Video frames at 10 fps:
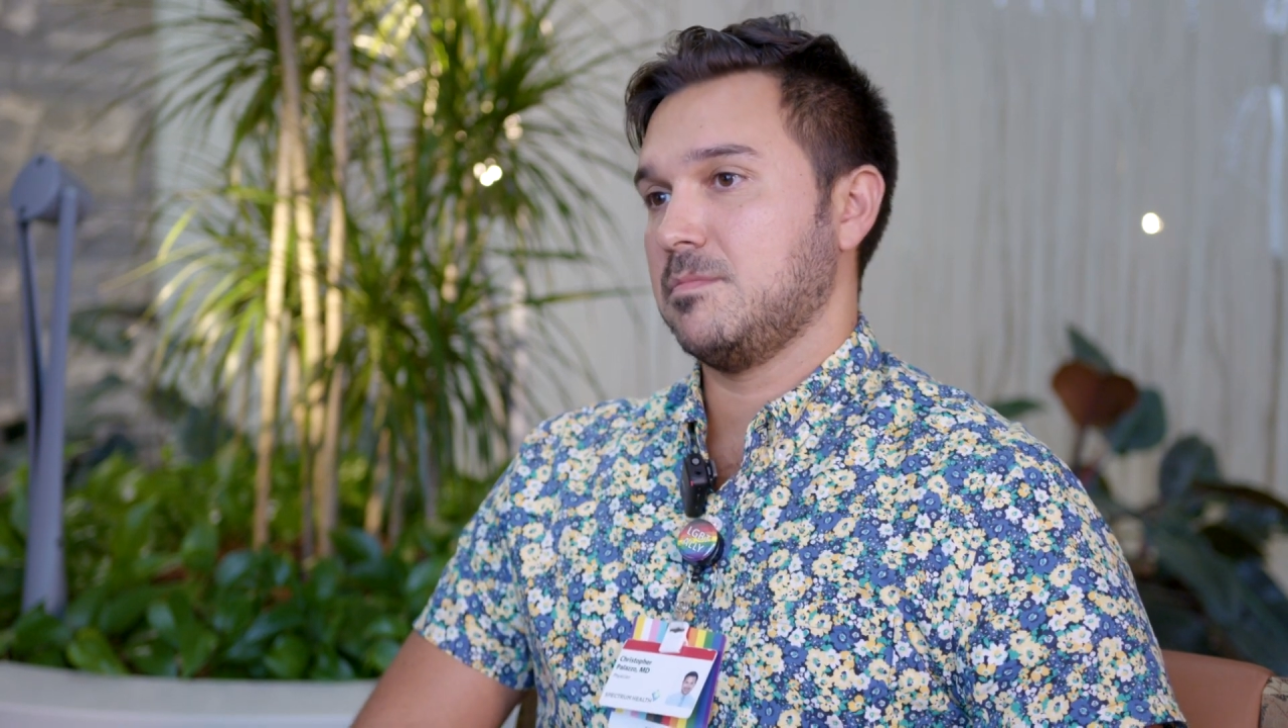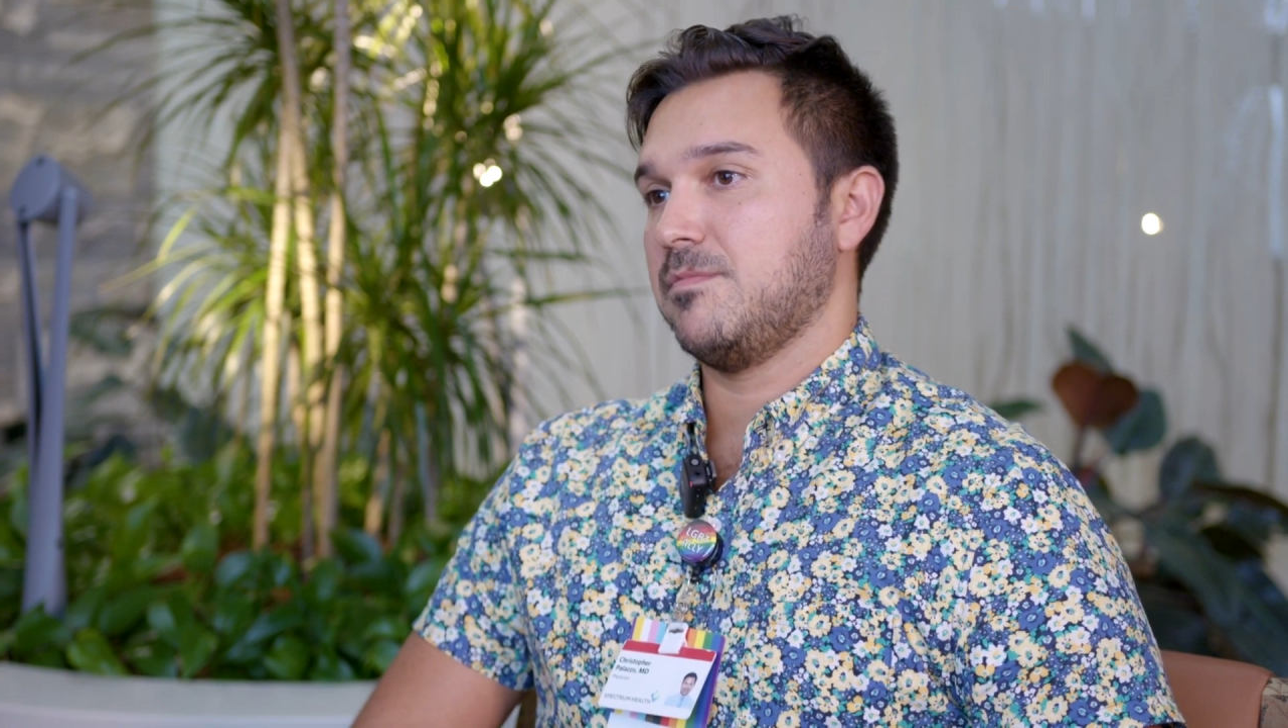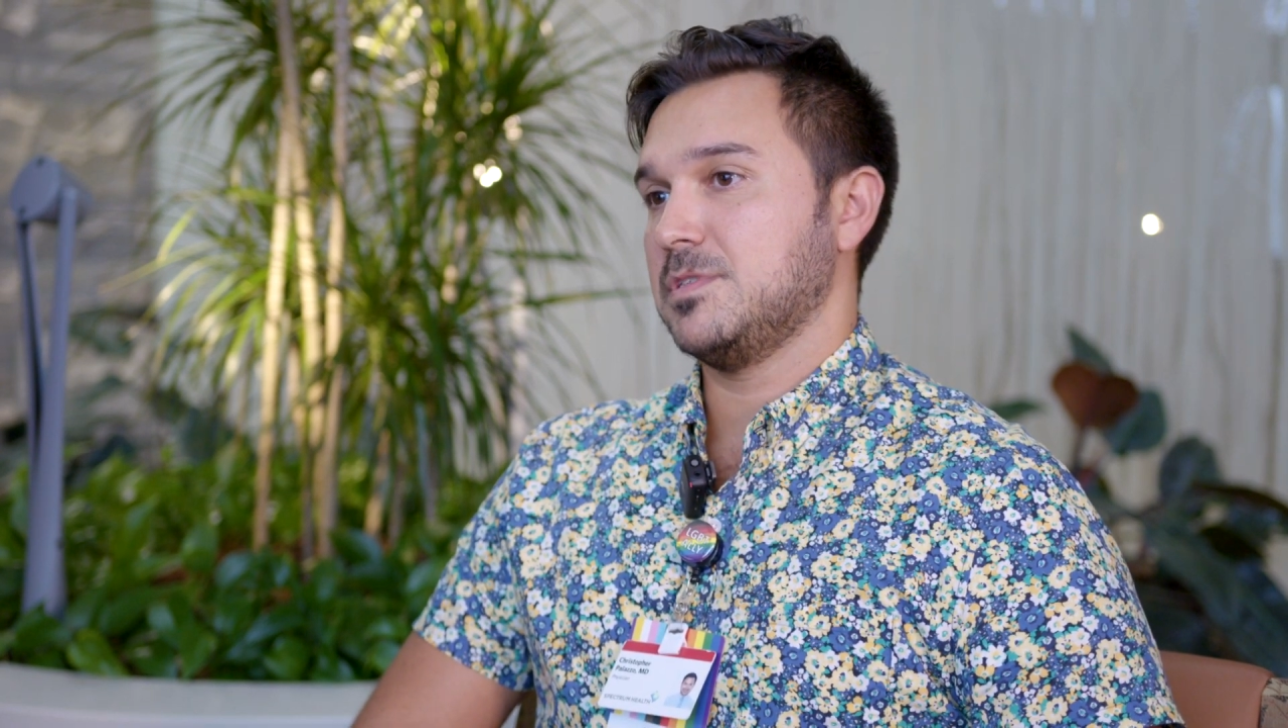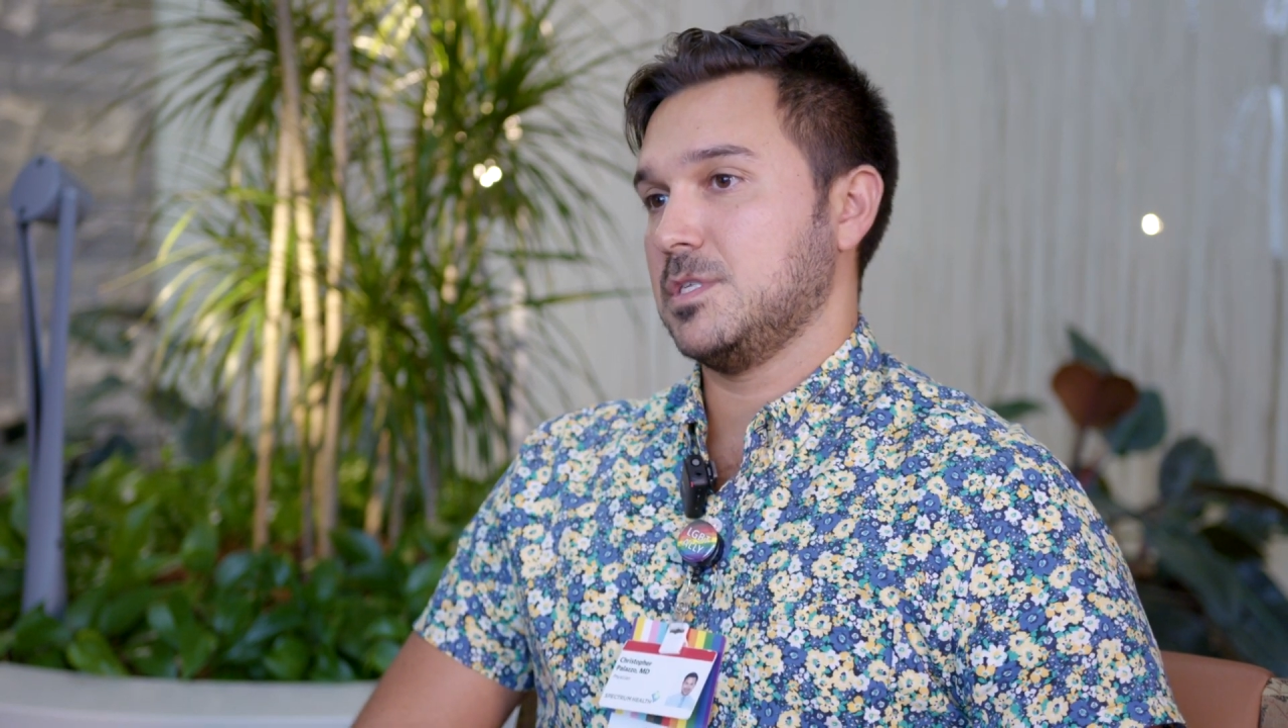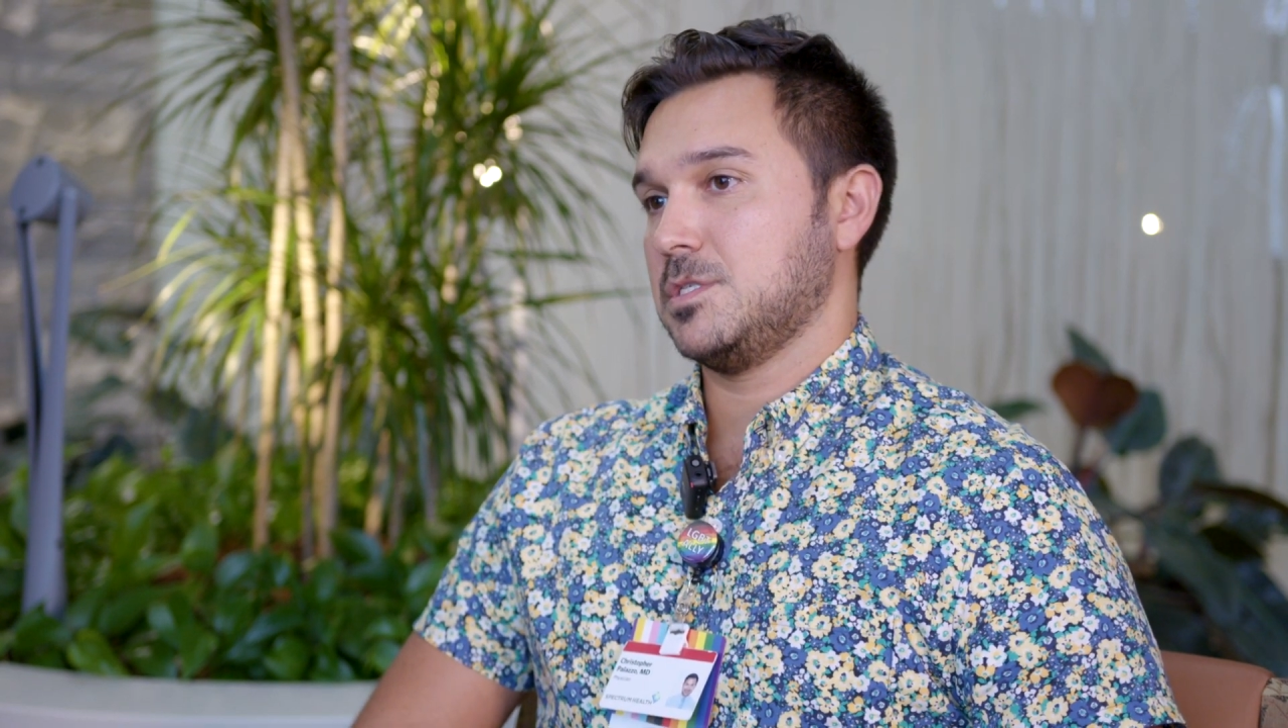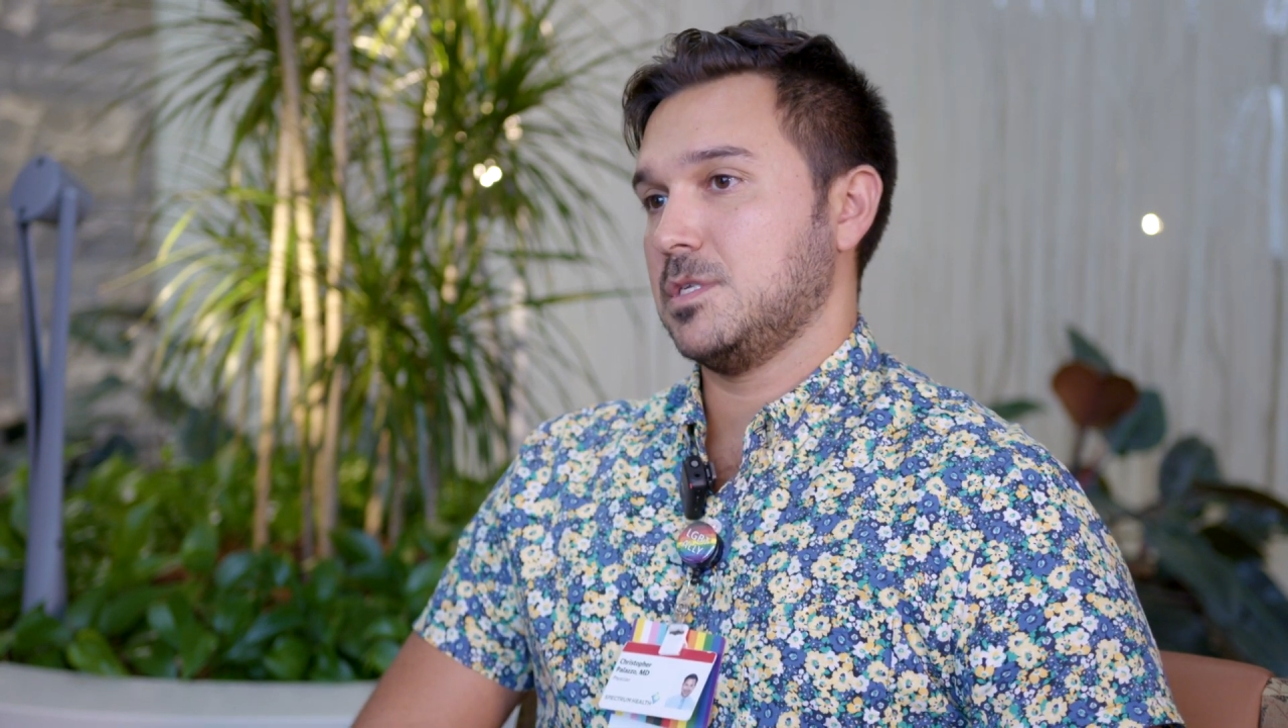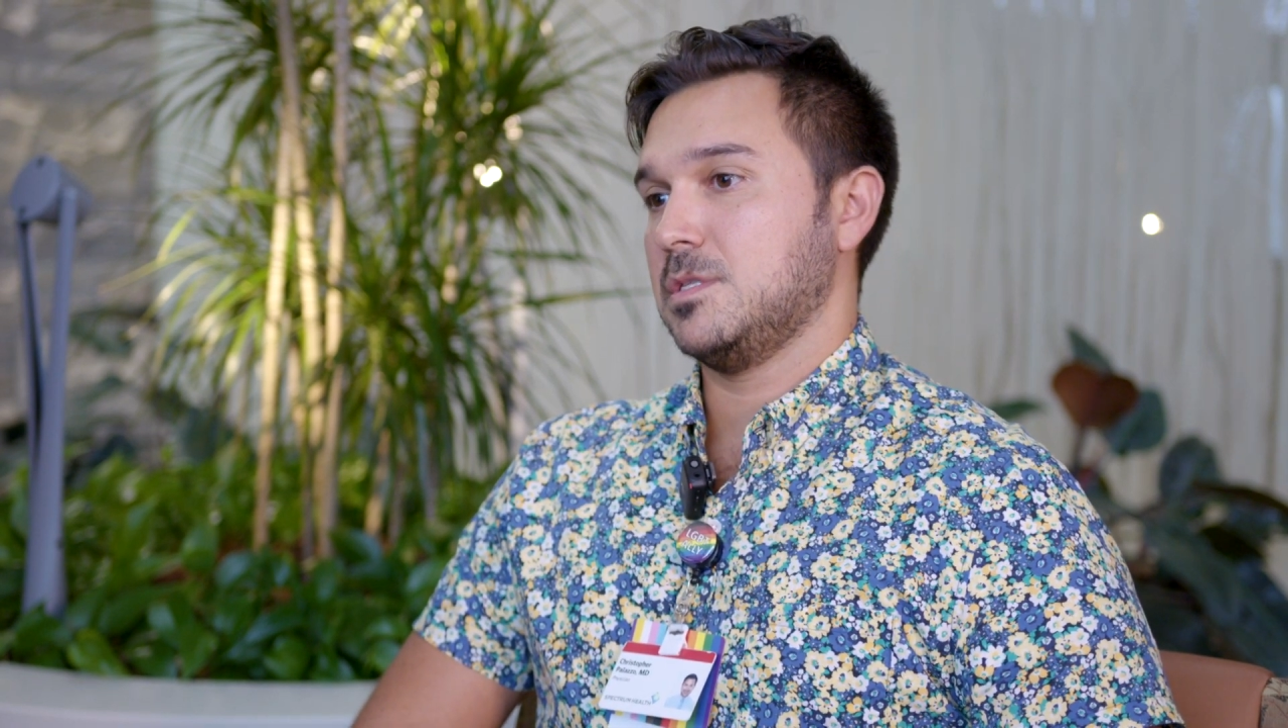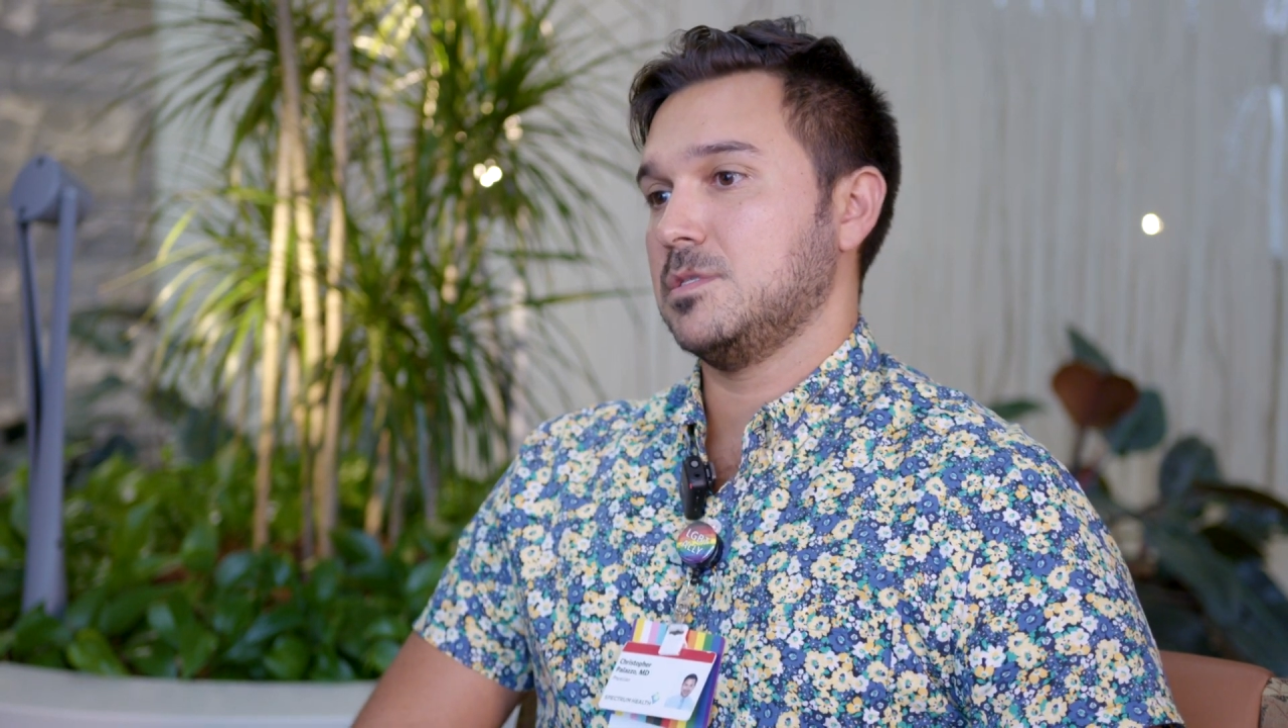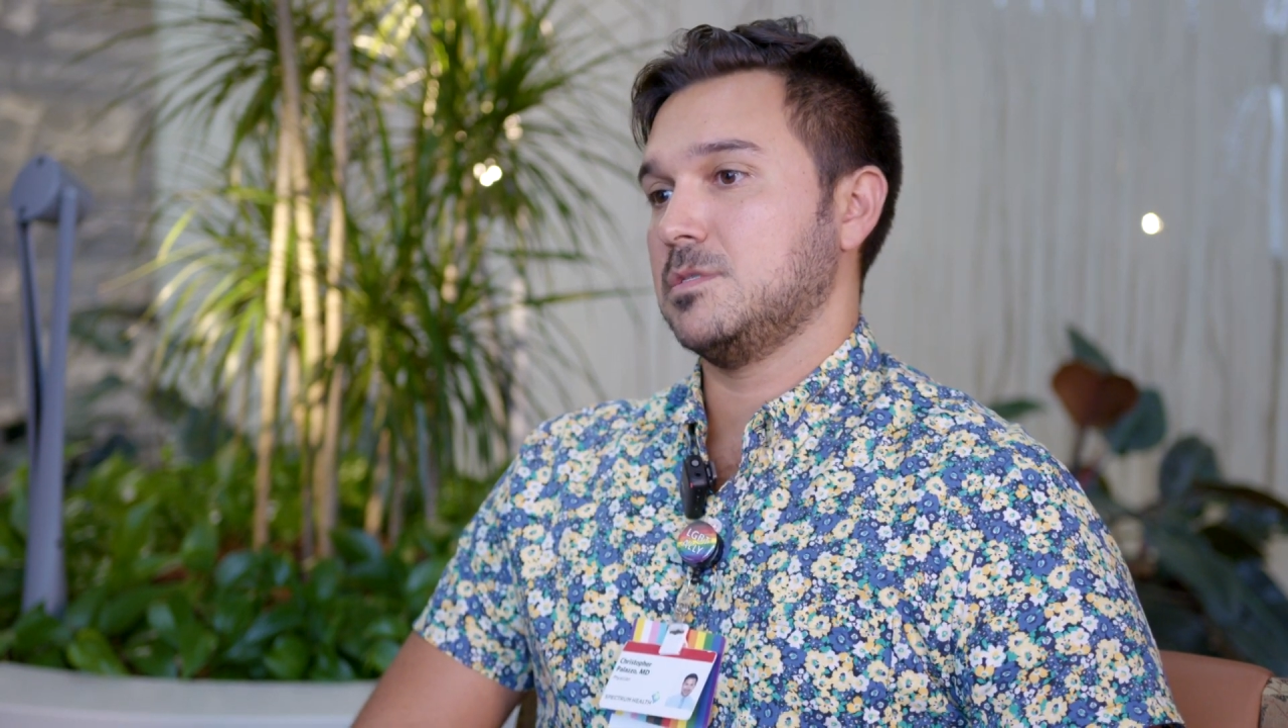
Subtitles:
physicians,